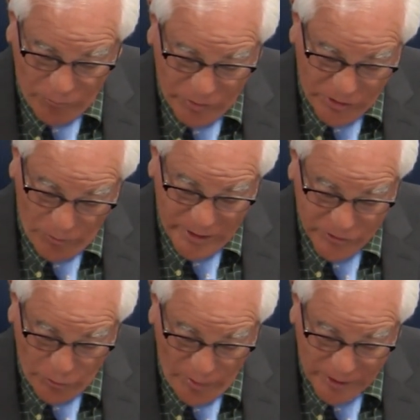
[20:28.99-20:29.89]
I'm
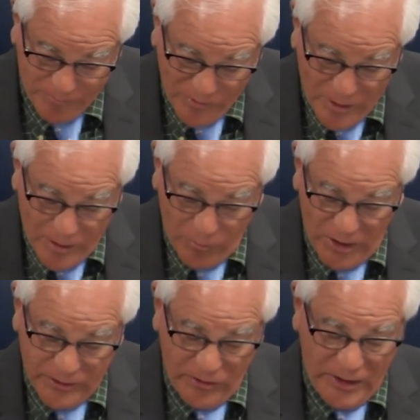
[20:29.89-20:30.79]
incorrect.
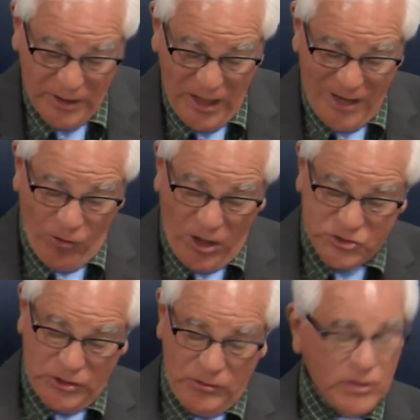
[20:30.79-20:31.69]
But the live
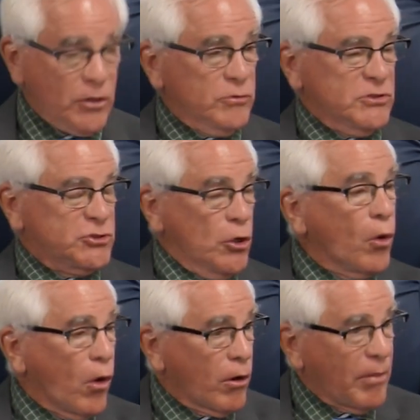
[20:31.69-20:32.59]
auction, go to
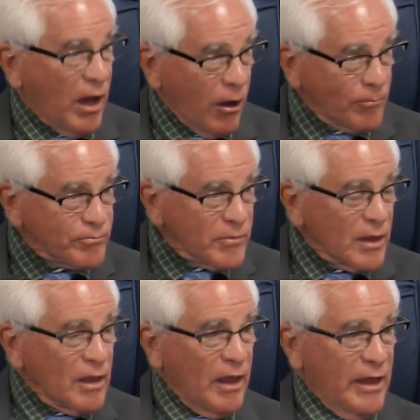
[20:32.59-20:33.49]
Joe or Powell,
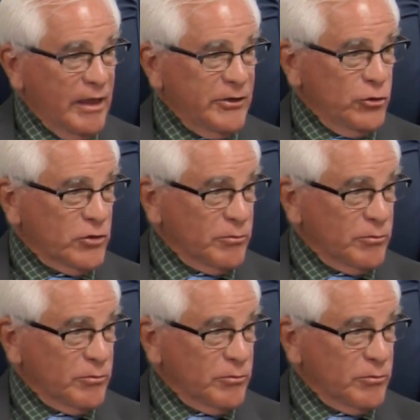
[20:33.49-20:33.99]
and you